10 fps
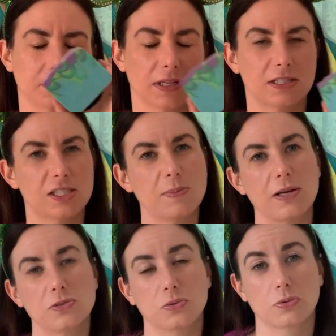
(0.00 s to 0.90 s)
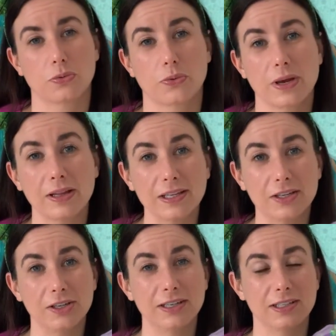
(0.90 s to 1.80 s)
It smells really
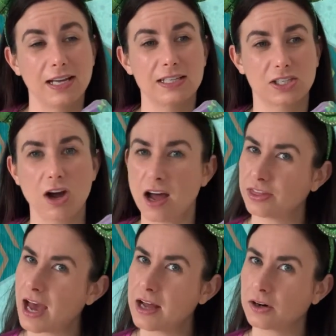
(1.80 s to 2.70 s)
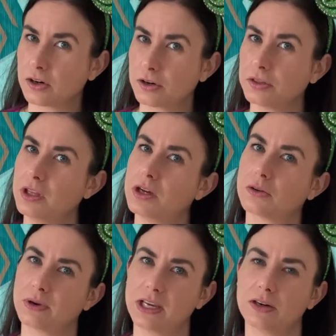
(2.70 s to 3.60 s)
good. It's got that earthy
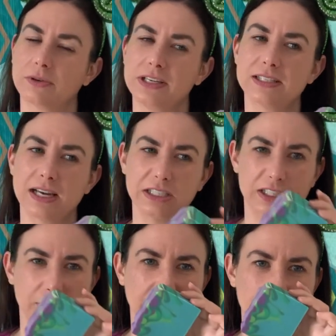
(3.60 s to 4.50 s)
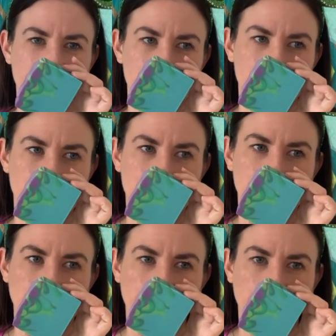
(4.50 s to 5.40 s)
greenery scent to it,
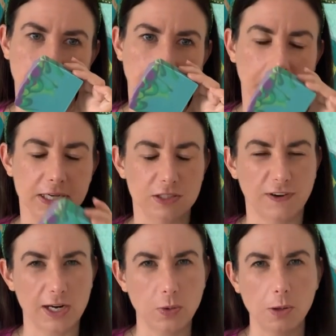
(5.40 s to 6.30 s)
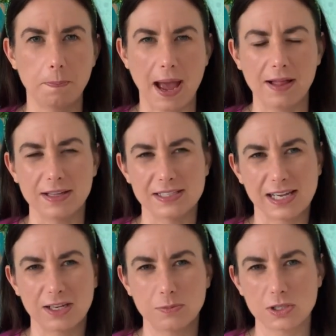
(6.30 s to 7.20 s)
but it's very well balanced.
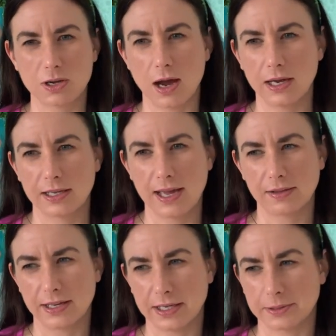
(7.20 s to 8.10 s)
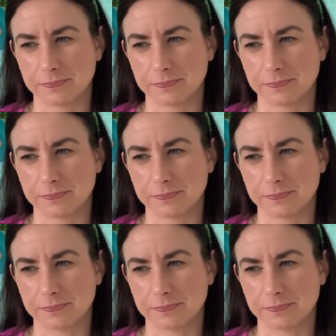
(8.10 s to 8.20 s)
I almost got get like